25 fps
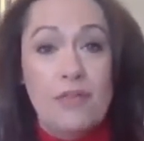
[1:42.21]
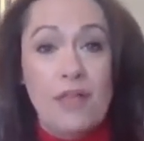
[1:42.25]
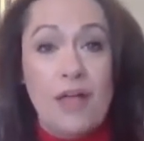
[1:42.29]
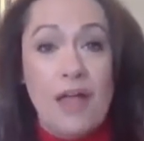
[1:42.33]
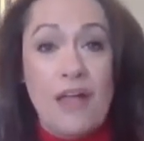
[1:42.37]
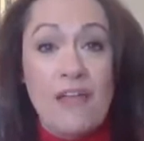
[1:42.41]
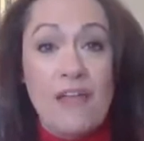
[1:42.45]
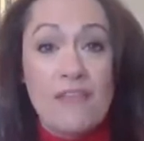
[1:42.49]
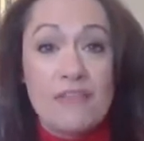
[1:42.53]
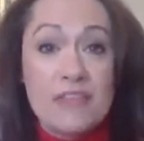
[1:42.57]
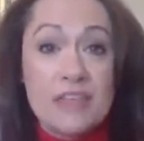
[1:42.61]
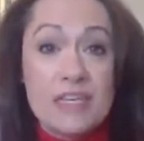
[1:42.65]

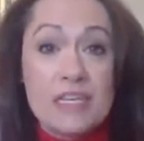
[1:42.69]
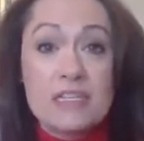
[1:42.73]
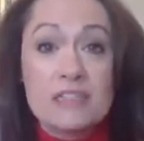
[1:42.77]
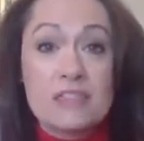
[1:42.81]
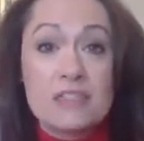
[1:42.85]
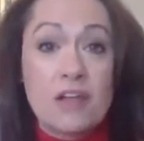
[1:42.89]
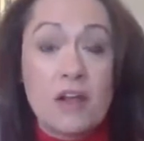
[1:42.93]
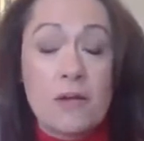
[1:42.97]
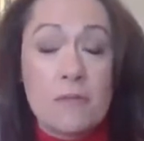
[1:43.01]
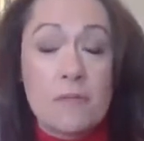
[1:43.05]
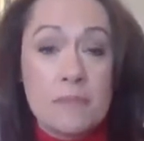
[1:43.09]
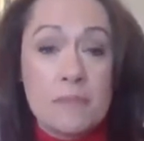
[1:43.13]
And these
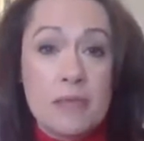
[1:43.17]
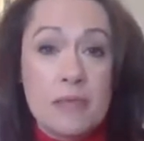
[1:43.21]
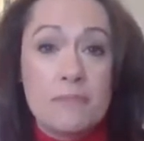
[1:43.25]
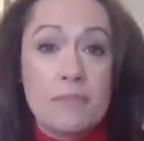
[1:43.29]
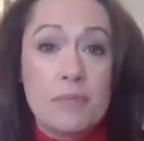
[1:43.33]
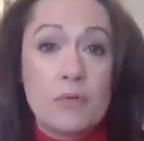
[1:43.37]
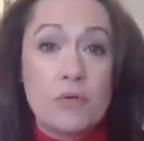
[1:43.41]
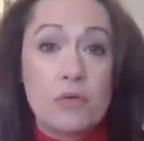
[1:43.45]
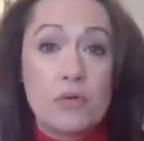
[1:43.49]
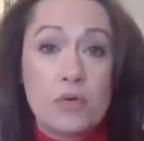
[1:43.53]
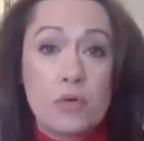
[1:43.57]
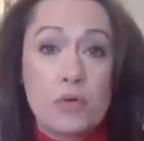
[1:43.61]
are
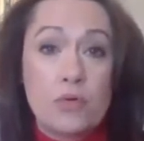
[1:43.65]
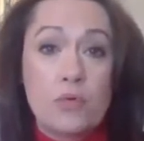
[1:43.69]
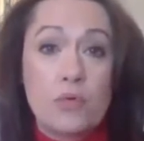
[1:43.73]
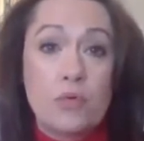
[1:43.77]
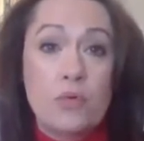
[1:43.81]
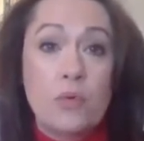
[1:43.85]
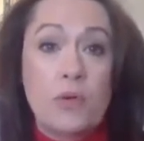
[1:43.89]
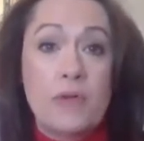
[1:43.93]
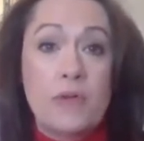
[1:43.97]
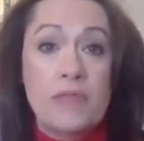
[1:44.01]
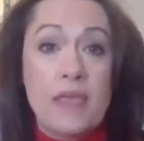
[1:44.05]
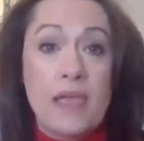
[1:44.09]
people who,
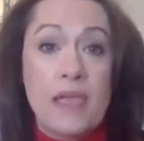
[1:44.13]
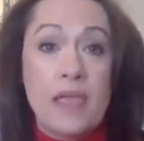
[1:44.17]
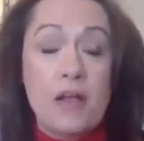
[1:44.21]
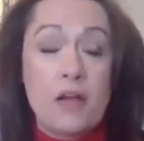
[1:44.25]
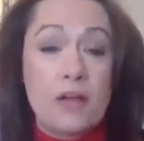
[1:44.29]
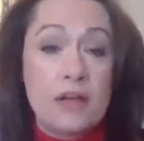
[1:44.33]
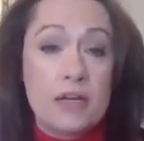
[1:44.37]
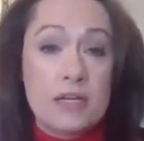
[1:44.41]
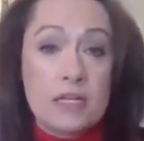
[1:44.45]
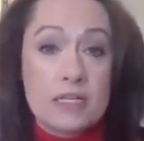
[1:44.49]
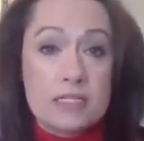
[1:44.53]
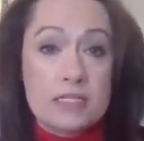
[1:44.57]
when they
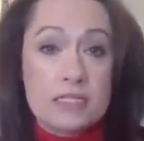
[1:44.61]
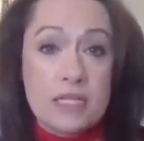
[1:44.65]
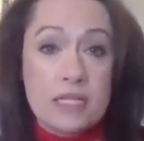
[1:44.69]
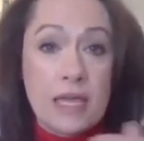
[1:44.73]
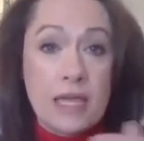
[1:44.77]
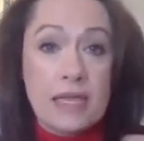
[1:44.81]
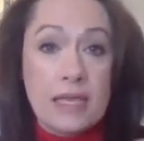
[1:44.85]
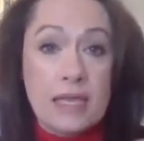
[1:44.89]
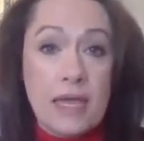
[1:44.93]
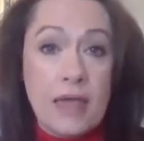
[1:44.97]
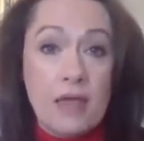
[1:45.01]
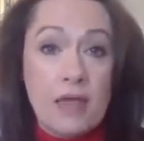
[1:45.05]
are in a
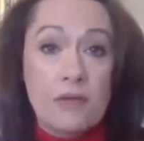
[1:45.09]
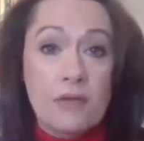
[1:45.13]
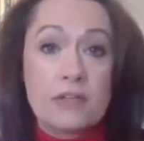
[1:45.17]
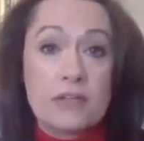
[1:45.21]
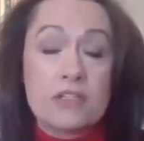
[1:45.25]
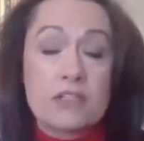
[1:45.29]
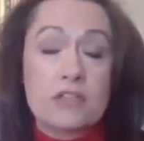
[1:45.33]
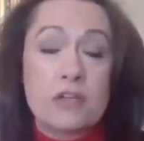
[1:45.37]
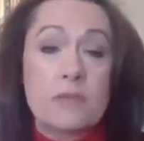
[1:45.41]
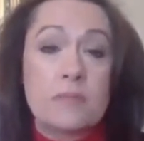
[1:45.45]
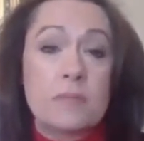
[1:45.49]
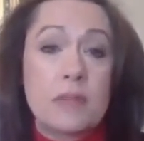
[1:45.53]
slight calorie
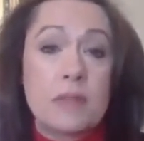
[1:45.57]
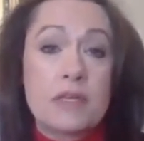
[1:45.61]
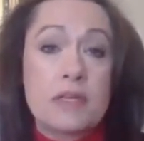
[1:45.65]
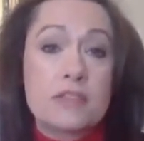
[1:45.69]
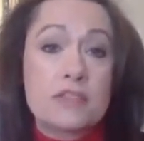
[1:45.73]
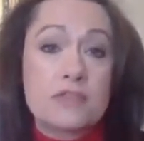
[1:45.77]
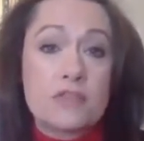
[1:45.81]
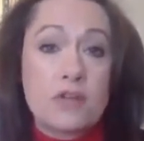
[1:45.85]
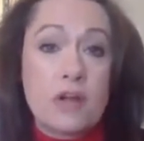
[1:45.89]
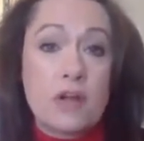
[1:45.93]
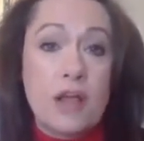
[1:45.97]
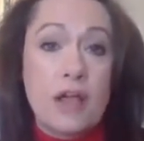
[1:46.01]

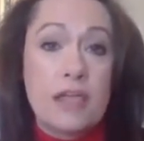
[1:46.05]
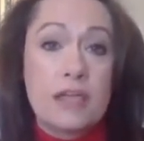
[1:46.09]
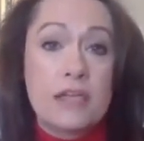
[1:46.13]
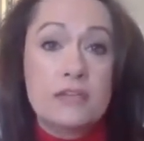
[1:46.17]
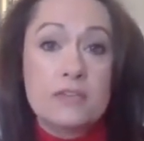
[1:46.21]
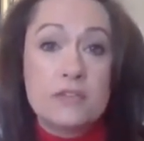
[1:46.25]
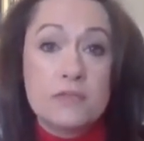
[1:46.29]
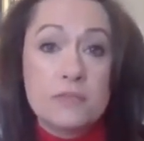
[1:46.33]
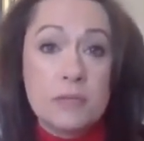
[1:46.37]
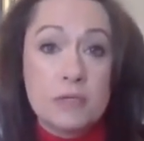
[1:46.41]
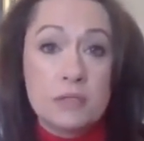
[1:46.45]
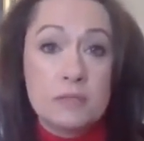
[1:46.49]
surplus trying
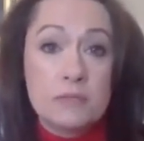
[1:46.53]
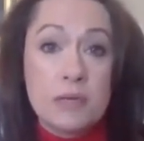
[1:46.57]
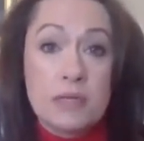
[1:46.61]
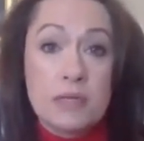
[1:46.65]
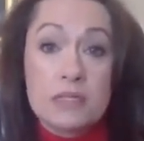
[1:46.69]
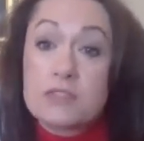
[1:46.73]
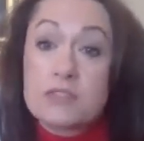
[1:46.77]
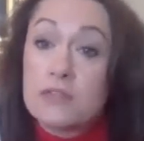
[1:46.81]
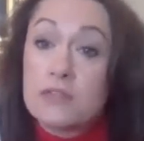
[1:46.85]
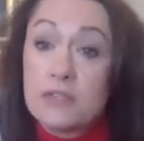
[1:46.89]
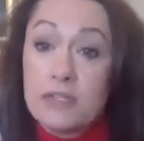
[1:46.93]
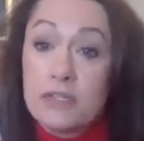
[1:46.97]
to build
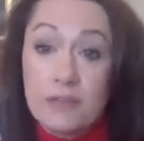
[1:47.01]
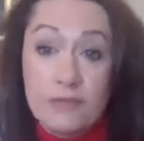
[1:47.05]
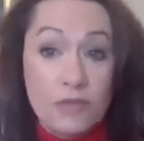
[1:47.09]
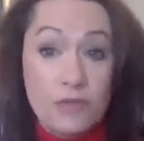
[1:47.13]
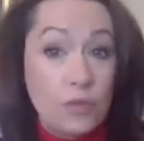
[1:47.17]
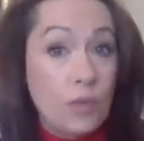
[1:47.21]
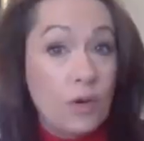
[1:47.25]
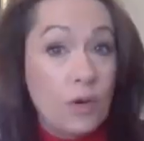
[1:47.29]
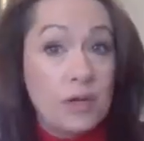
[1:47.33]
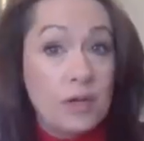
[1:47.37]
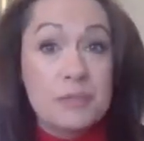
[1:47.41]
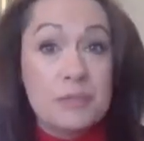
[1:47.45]
muscle, and if you
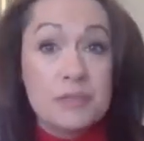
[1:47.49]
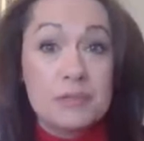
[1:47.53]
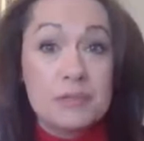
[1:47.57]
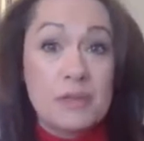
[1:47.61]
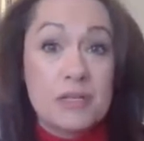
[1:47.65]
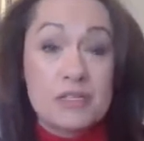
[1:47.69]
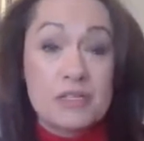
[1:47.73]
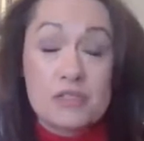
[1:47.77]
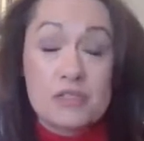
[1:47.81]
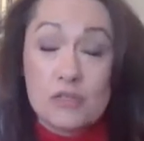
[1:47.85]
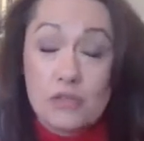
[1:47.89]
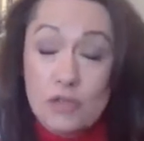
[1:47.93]
want to build
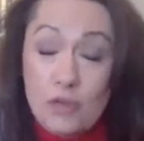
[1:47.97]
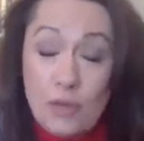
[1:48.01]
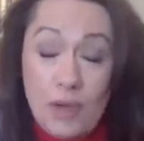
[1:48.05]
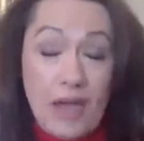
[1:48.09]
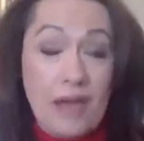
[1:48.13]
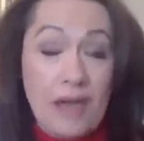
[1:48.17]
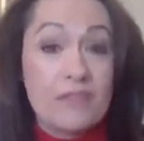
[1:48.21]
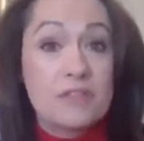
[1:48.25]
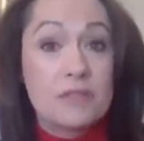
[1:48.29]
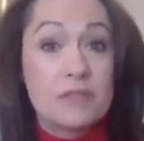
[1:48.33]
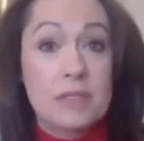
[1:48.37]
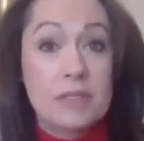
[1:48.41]
muscle, you
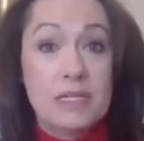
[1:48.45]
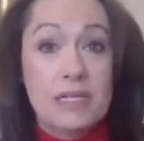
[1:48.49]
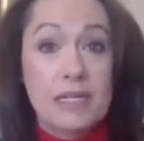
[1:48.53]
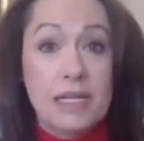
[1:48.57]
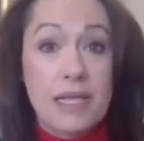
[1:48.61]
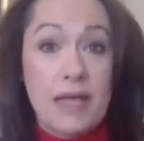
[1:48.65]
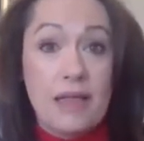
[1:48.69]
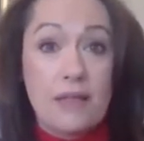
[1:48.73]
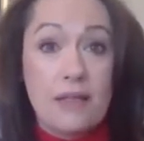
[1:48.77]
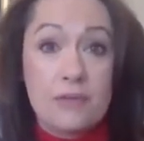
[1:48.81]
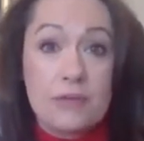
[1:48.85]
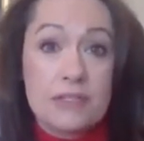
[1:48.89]
have to be in a
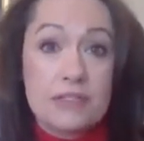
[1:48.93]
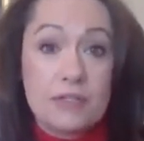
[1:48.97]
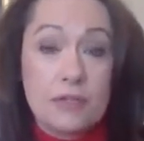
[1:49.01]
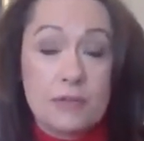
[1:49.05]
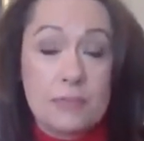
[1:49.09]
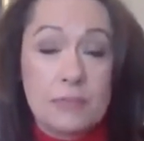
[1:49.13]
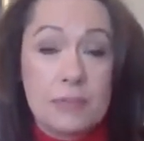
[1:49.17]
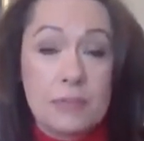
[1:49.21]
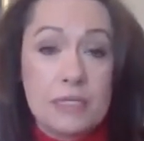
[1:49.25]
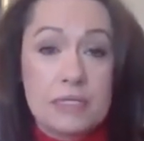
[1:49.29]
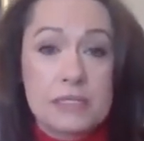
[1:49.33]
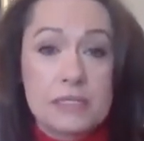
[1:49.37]
calorie
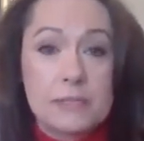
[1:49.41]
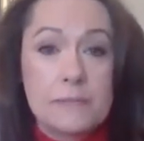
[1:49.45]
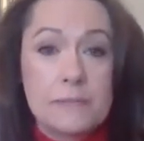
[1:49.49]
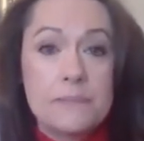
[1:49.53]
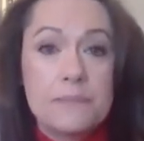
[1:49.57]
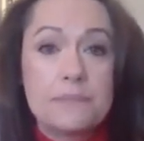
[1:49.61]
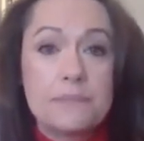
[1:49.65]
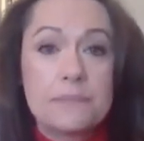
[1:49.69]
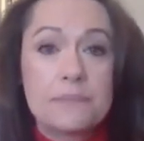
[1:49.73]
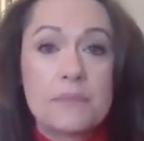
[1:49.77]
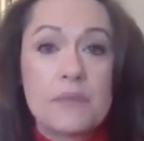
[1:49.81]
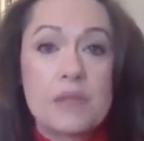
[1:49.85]
surplus.
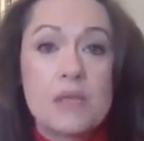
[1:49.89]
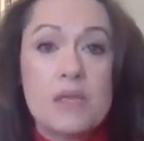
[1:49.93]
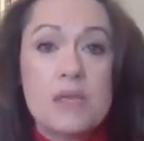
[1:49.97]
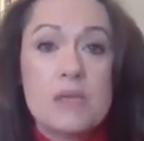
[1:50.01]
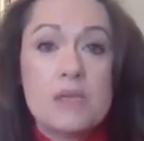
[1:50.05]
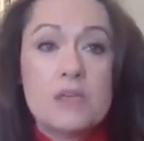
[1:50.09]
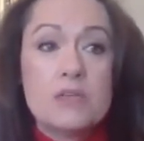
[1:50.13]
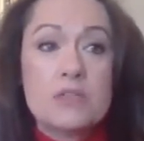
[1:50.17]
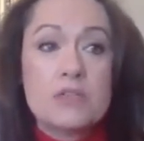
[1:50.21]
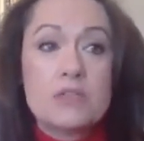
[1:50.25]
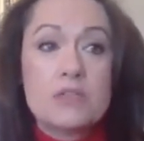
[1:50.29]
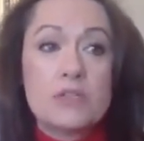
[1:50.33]

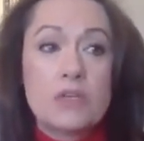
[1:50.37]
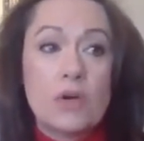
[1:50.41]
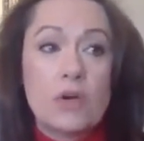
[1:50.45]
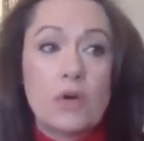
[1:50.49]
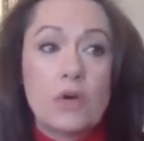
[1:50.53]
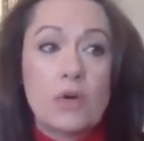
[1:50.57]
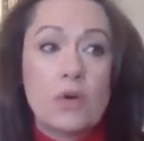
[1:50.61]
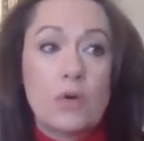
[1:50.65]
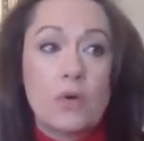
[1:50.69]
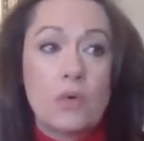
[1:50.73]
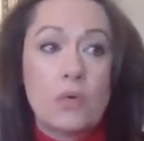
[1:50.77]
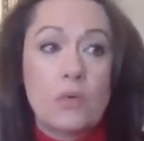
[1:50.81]

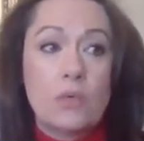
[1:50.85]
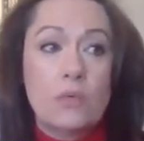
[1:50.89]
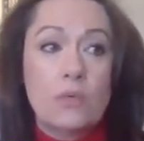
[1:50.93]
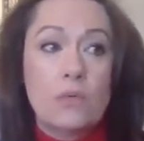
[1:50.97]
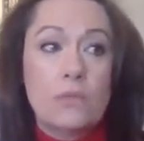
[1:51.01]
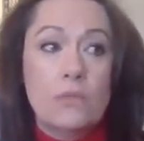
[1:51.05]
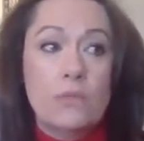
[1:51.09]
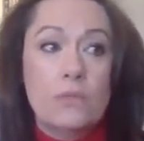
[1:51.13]
So